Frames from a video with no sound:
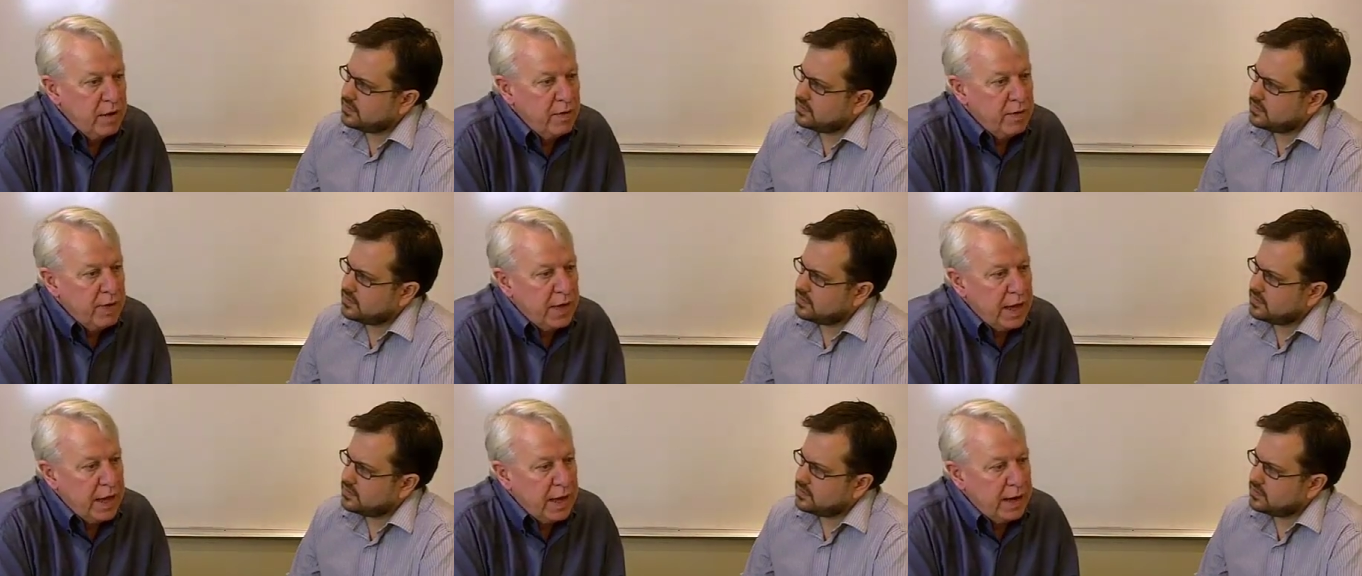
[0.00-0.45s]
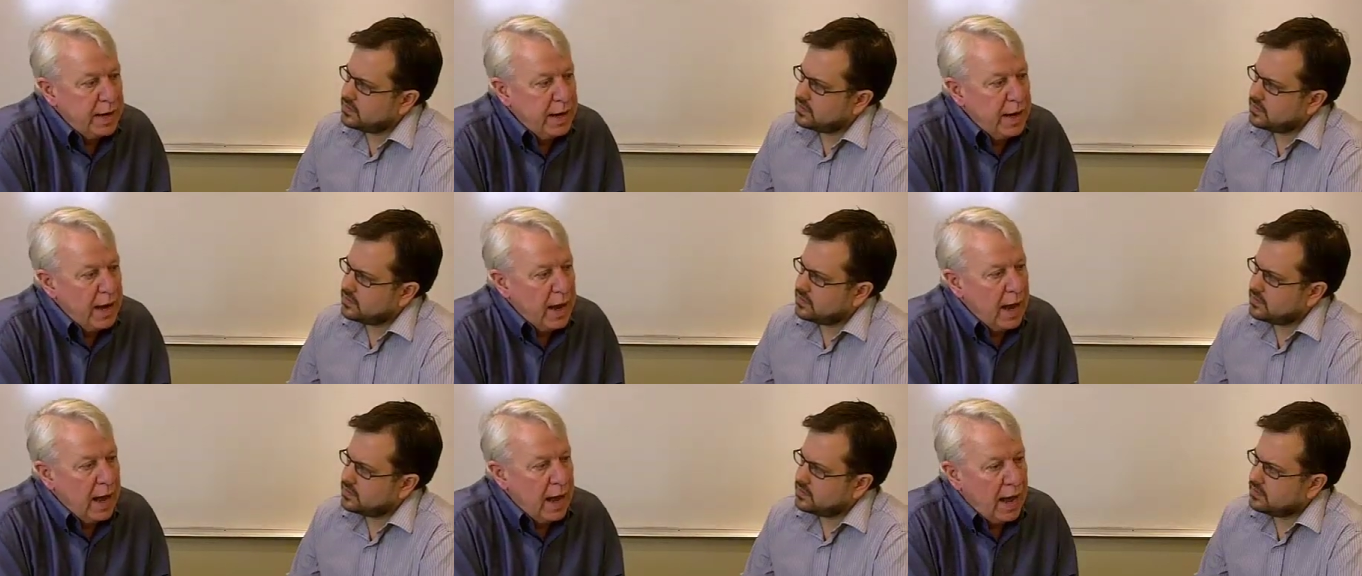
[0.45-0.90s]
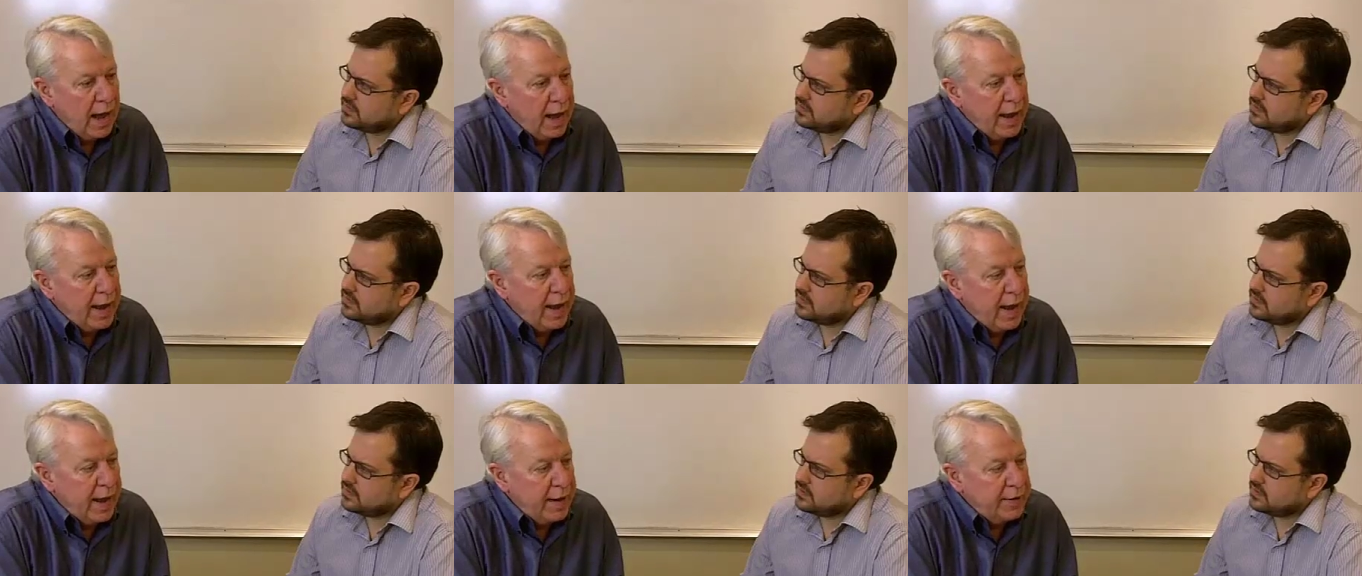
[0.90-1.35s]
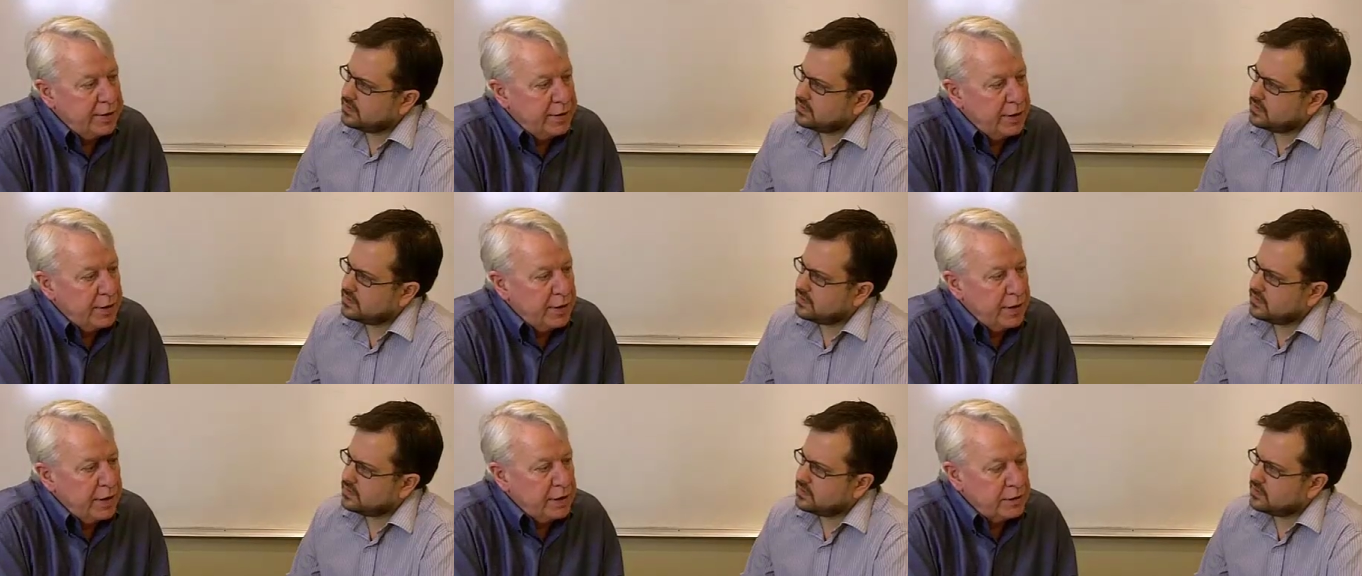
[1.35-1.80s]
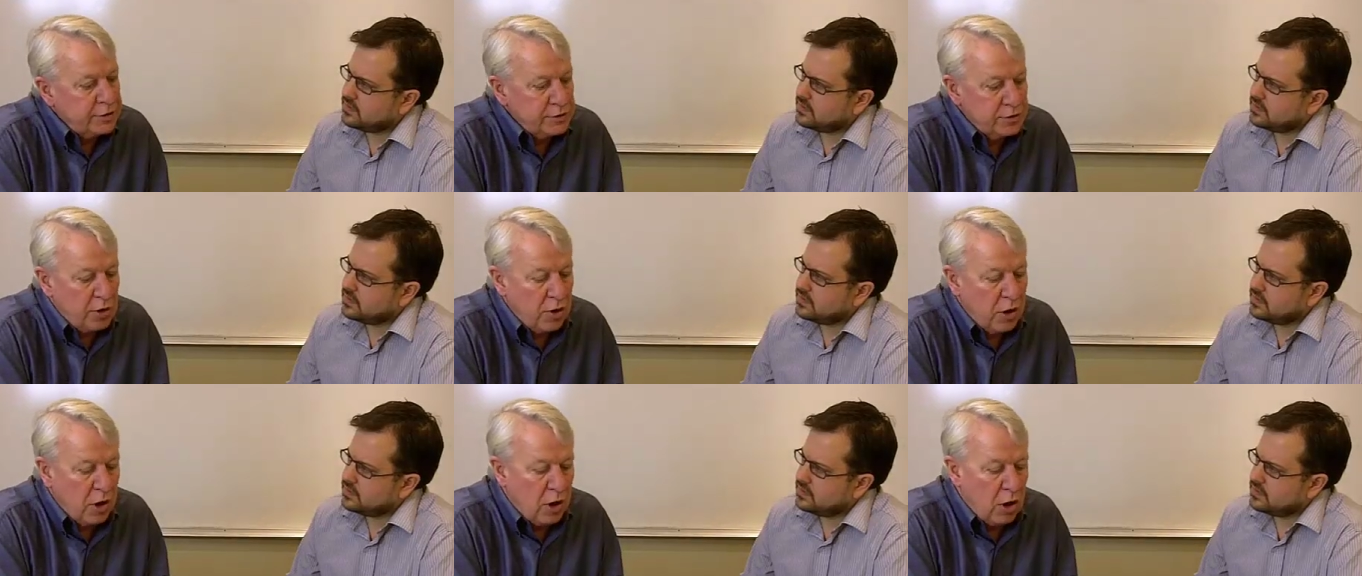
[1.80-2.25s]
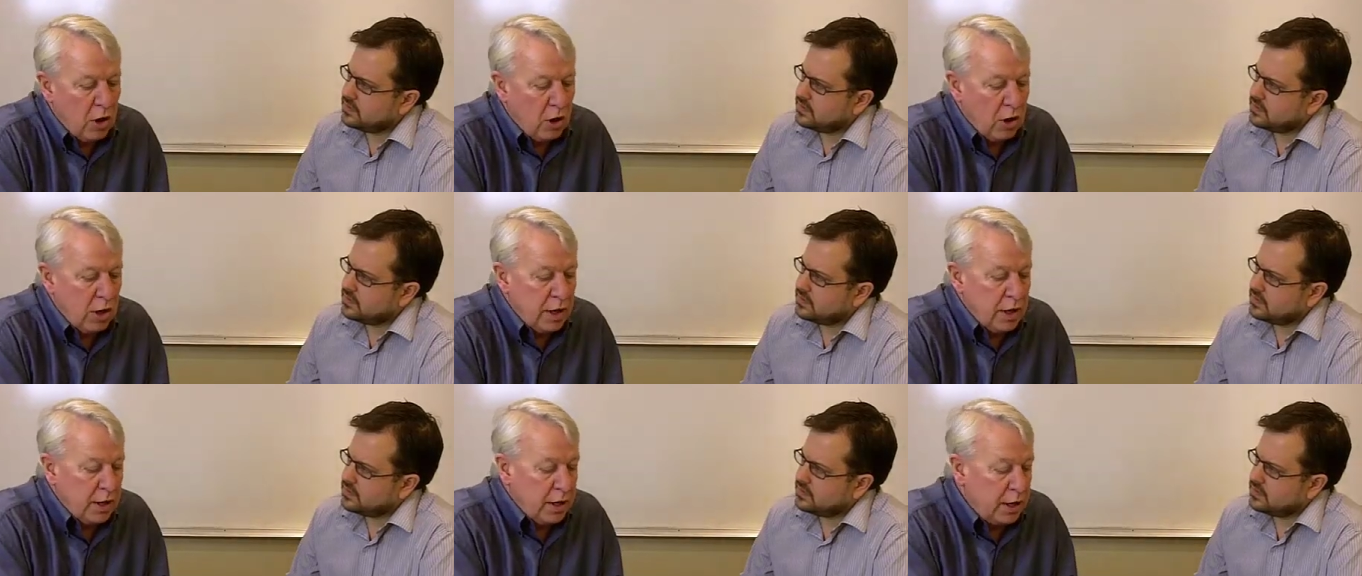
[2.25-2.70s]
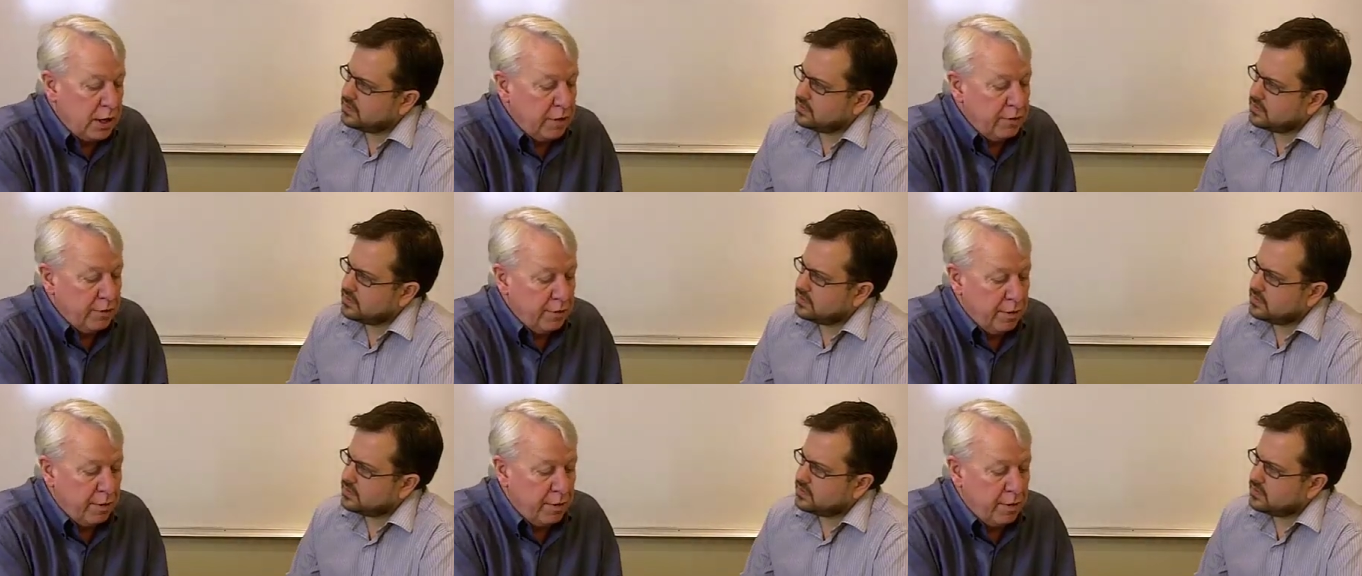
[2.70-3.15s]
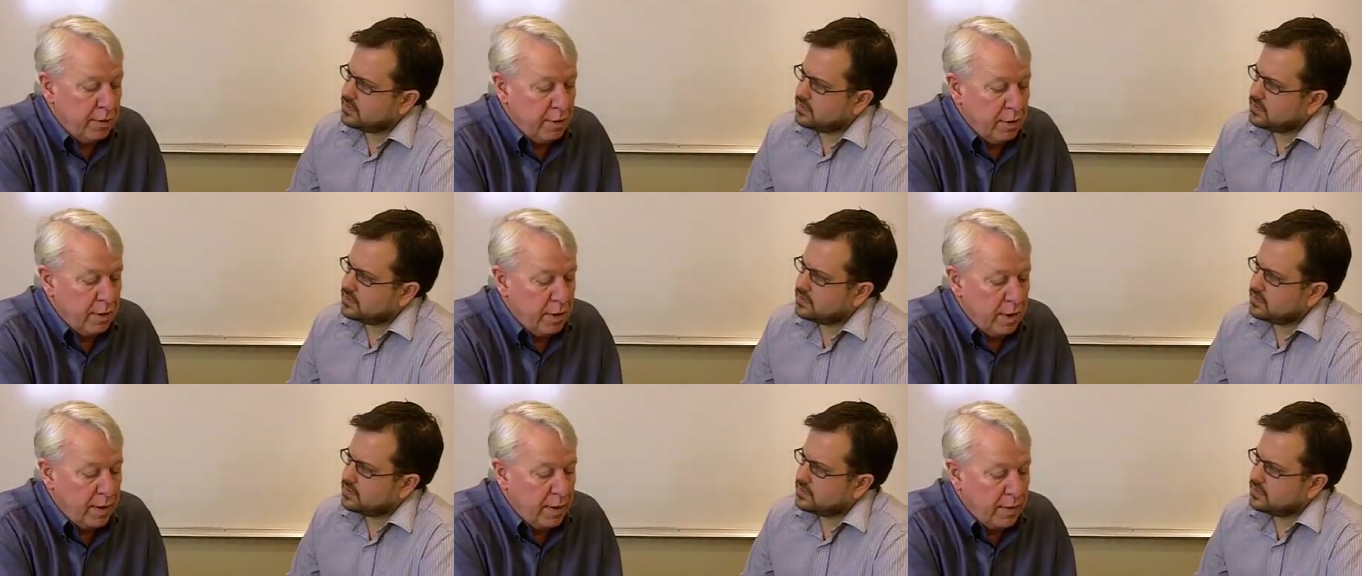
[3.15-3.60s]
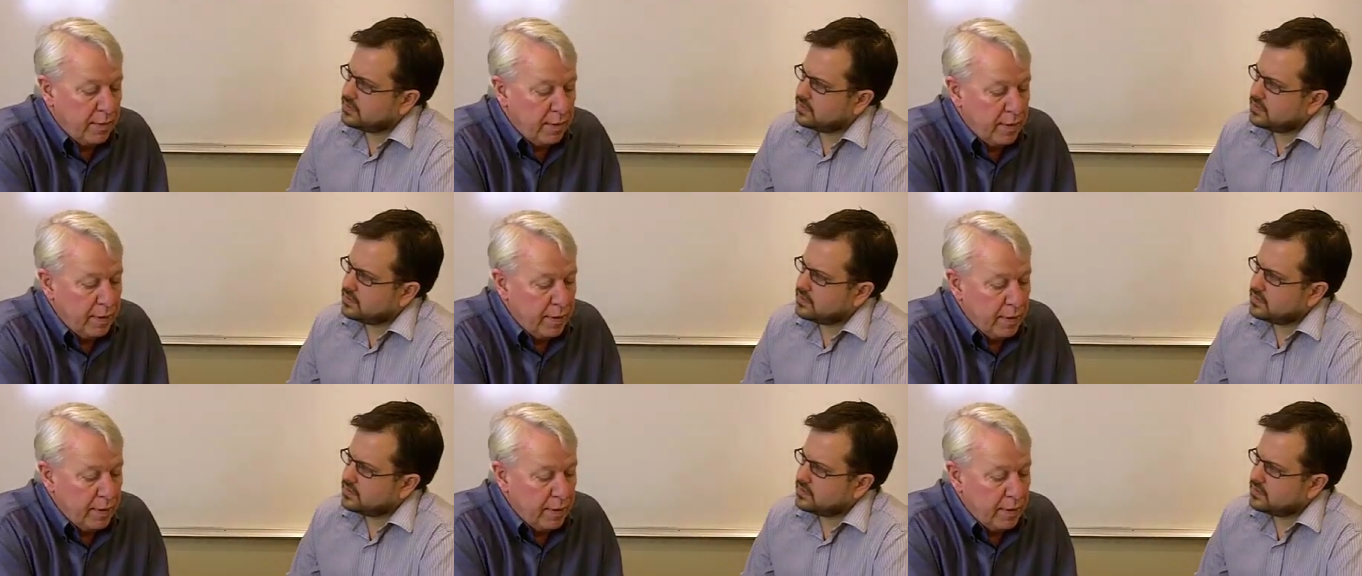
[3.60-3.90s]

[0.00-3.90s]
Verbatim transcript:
Speaker 1: then I had to install either a,